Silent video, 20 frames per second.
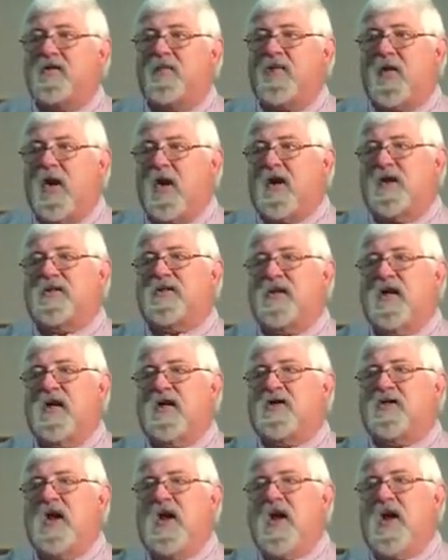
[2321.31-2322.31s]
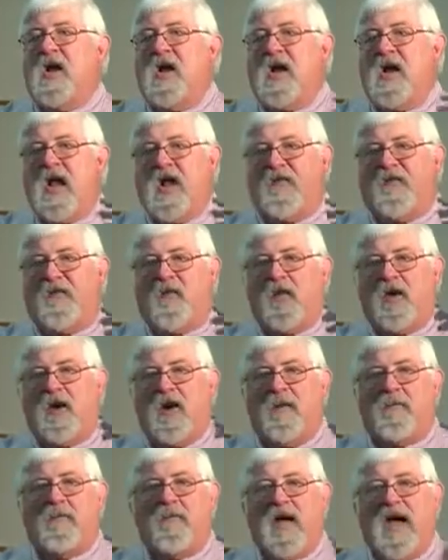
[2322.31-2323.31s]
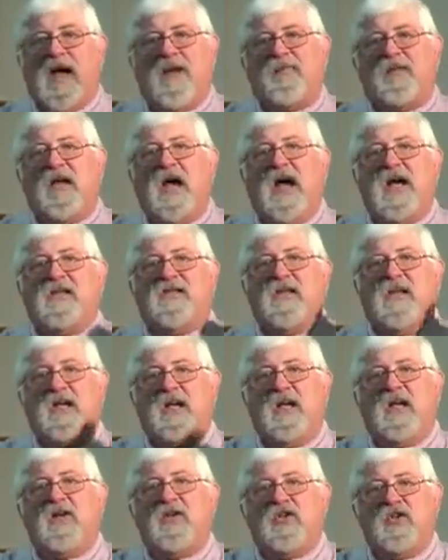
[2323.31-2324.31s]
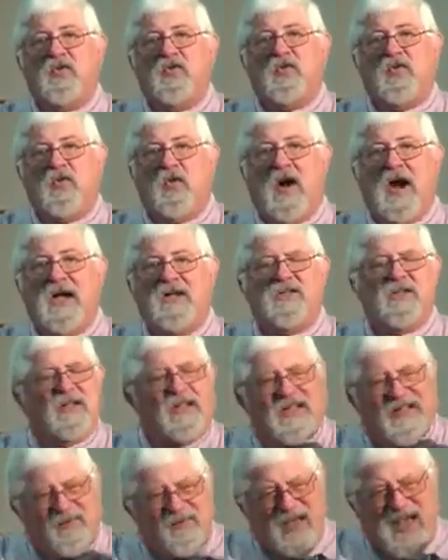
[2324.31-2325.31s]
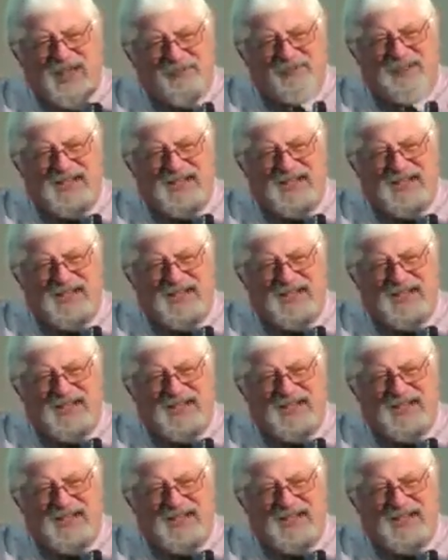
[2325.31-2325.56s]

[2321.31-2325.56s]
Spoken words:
Paul says if we are baptized into Christ, that